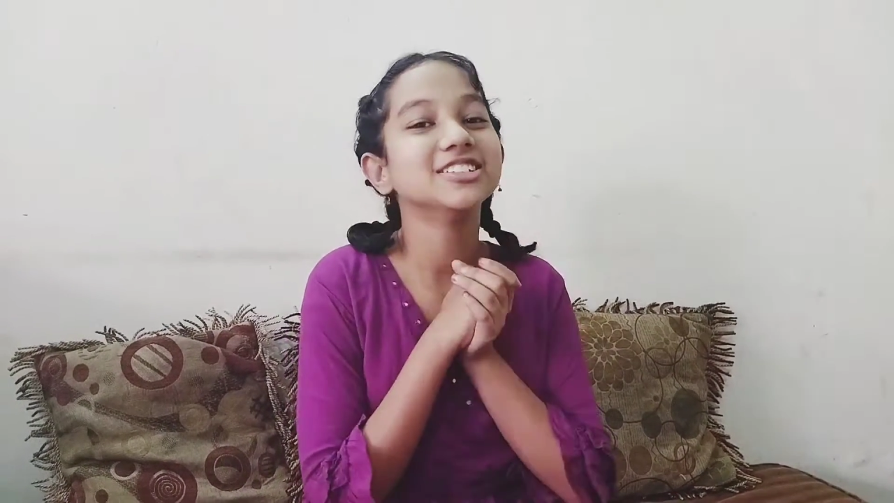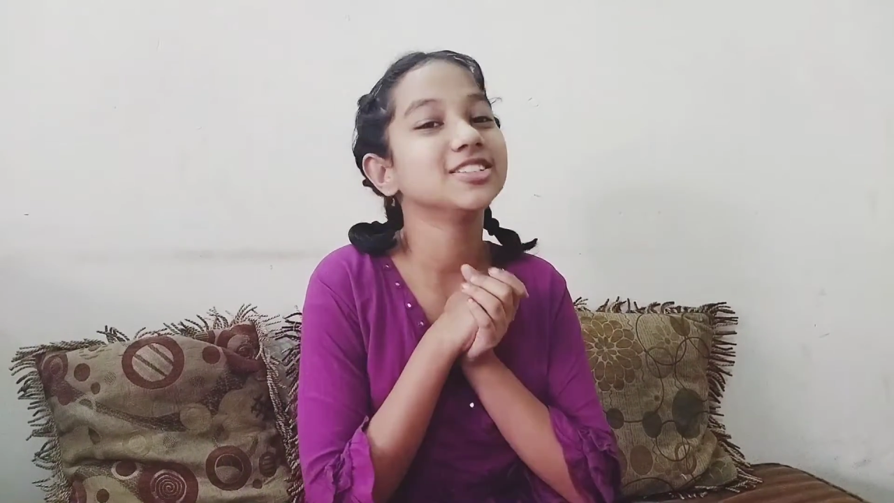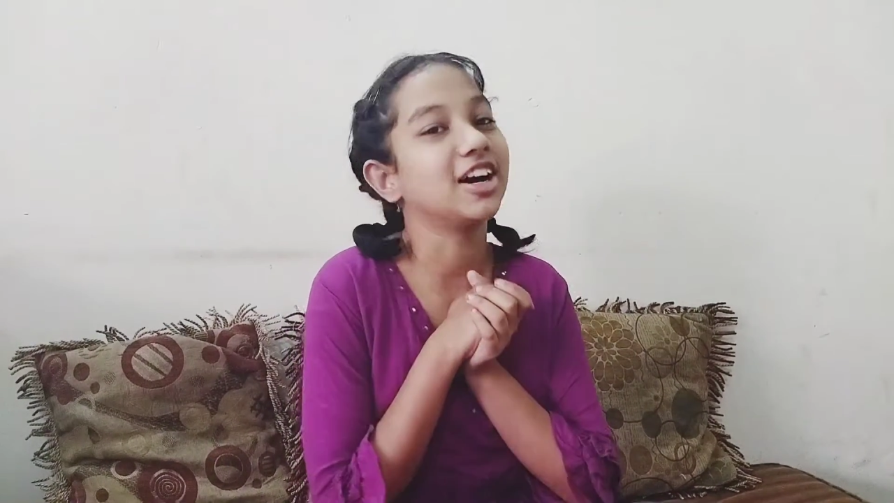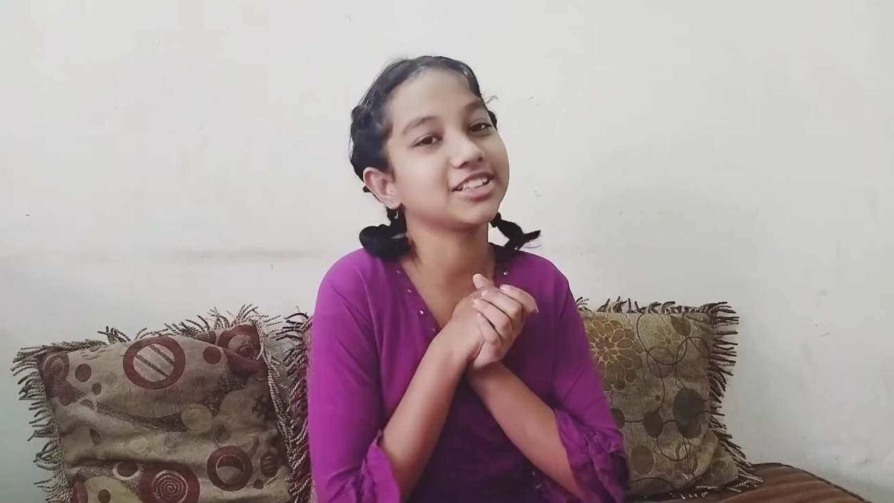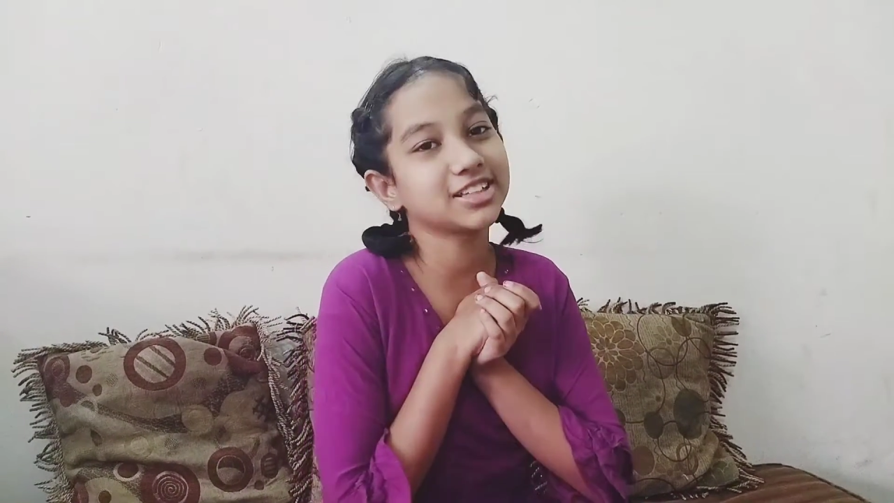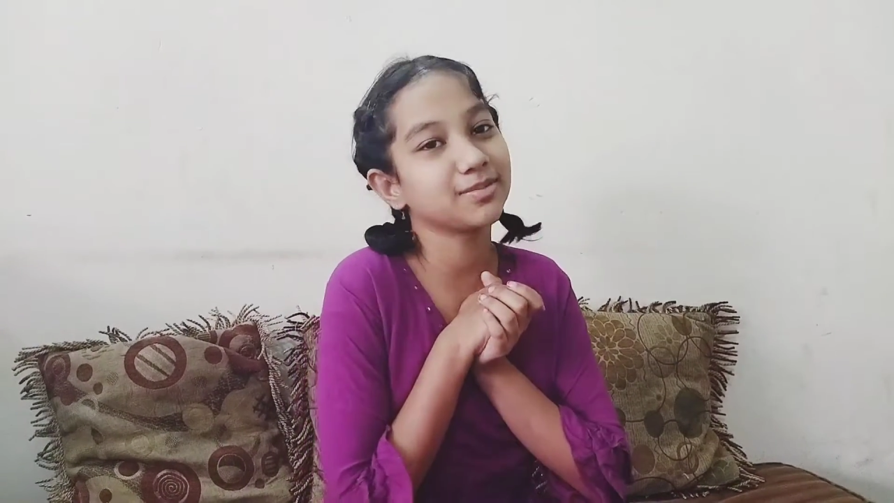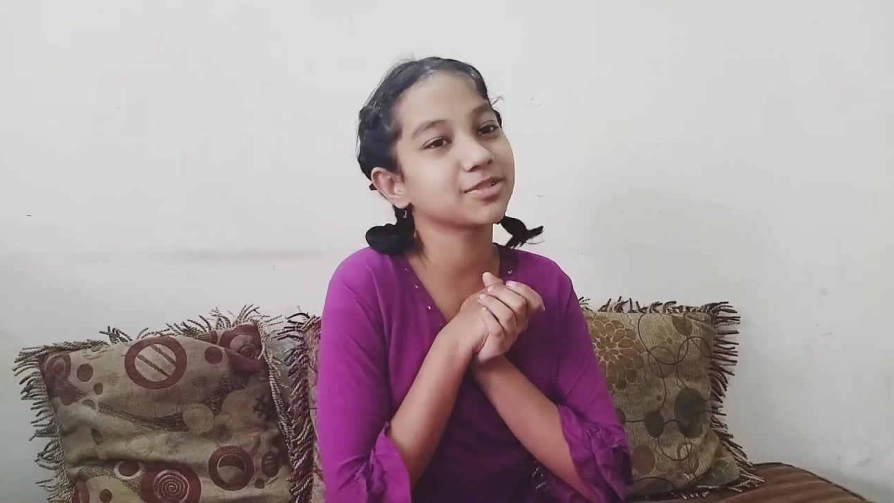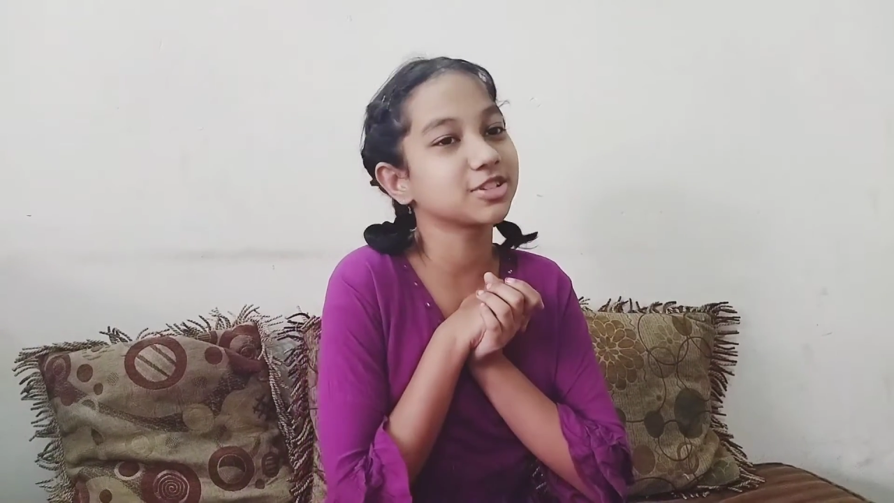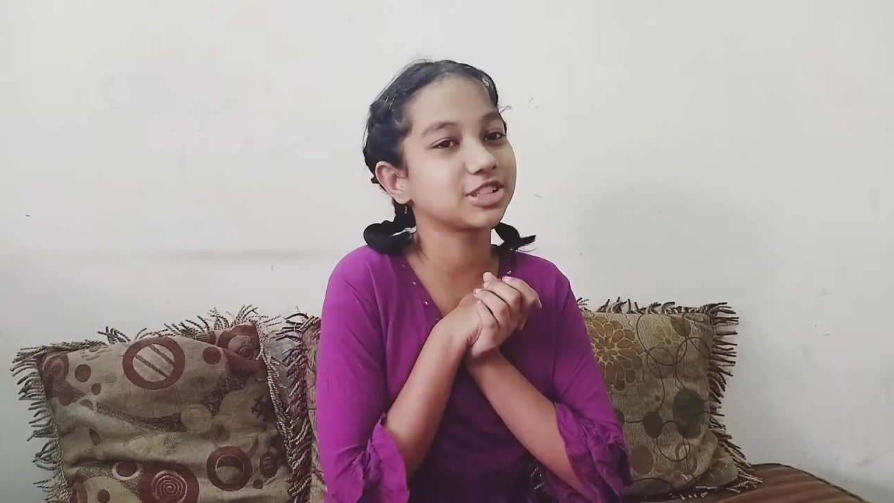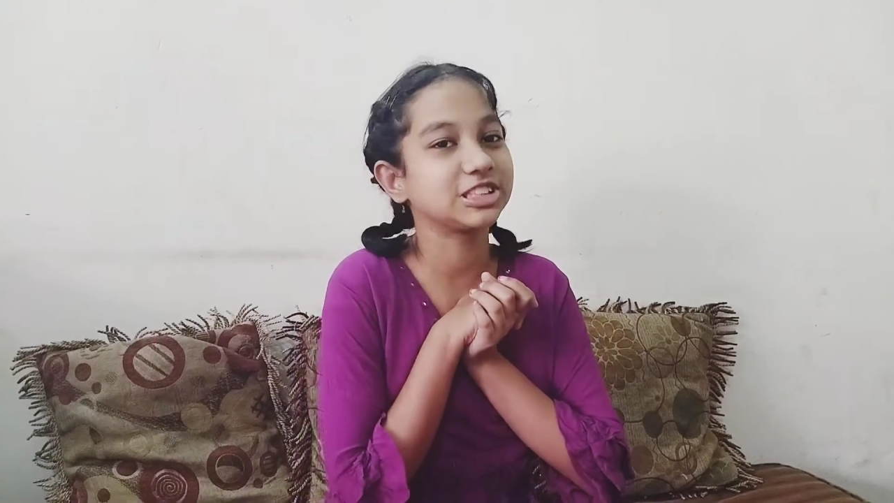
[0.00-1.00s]
So, today
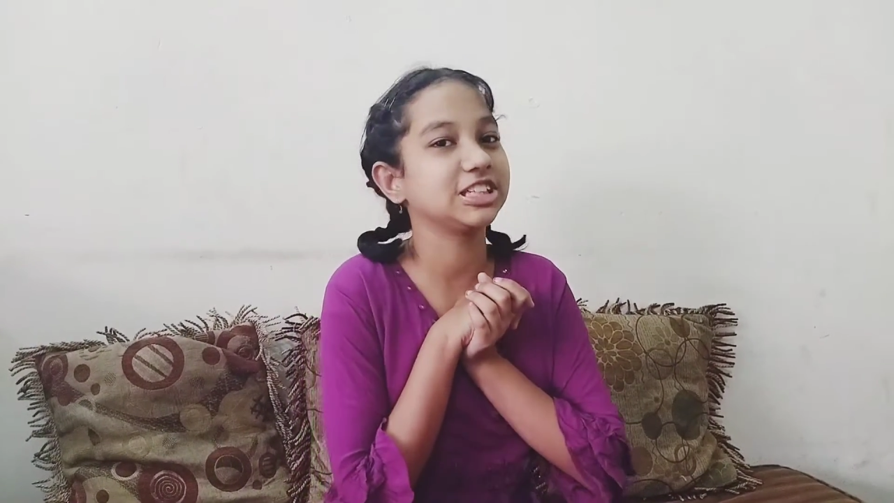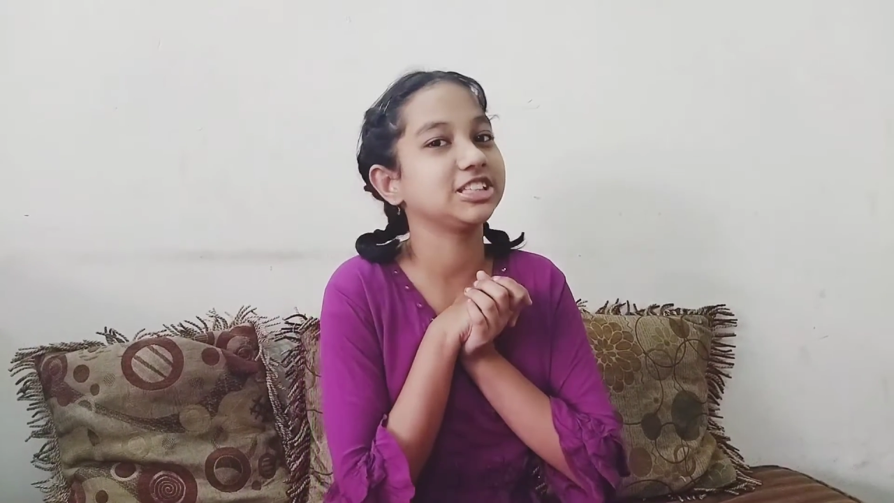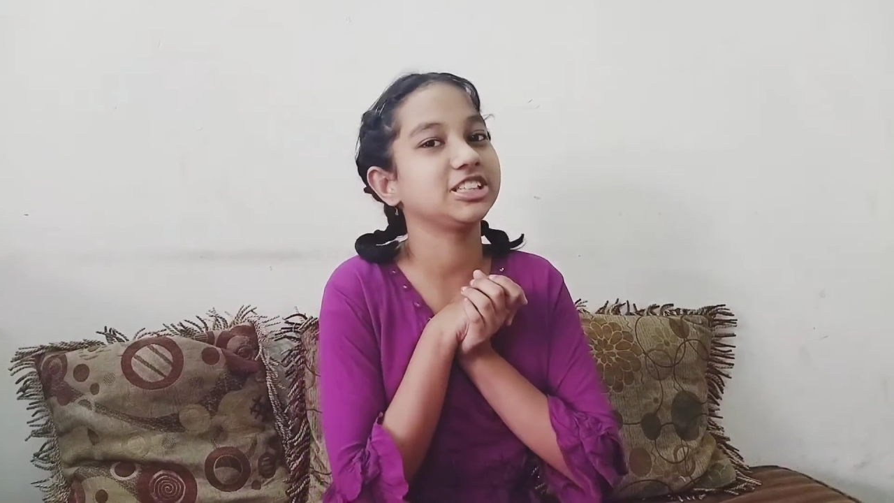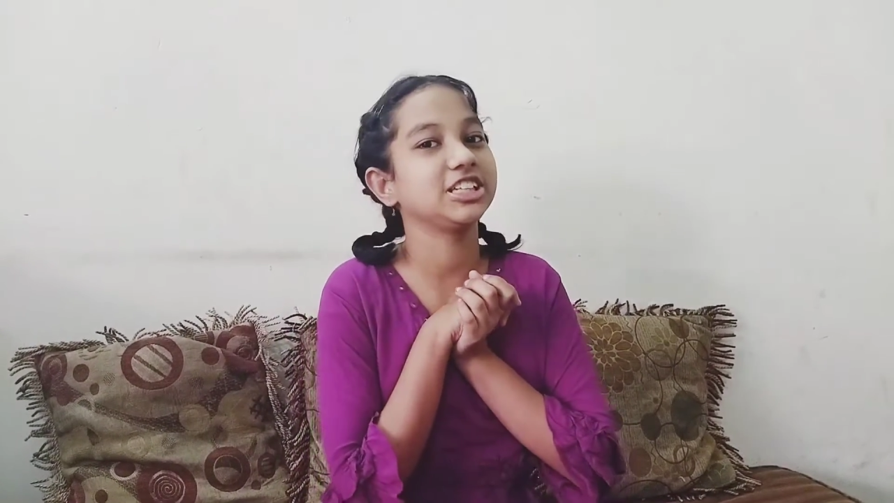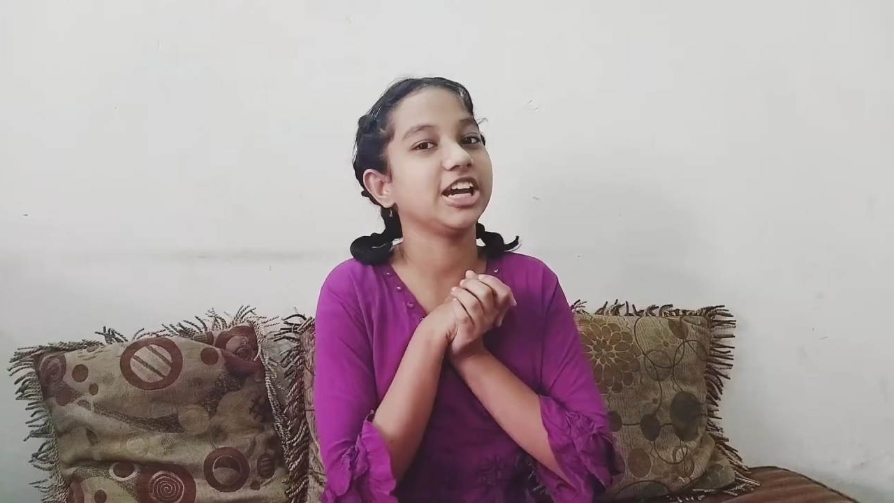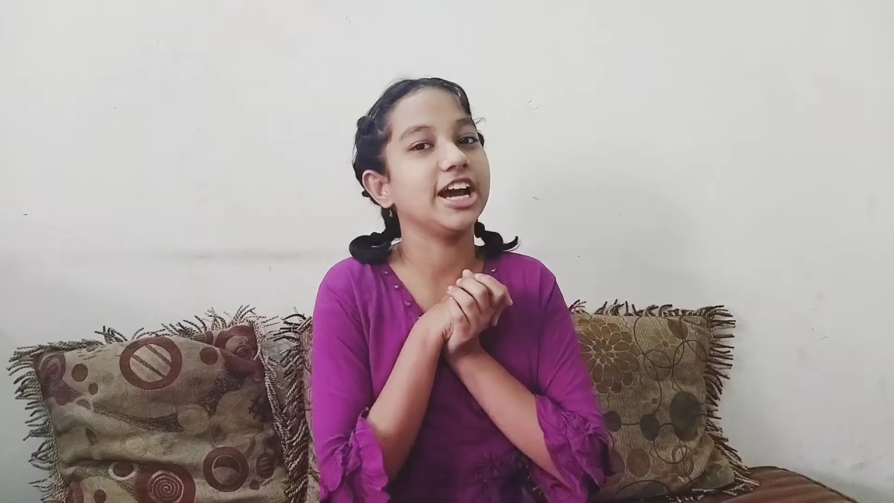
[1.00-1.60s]
I'm going to do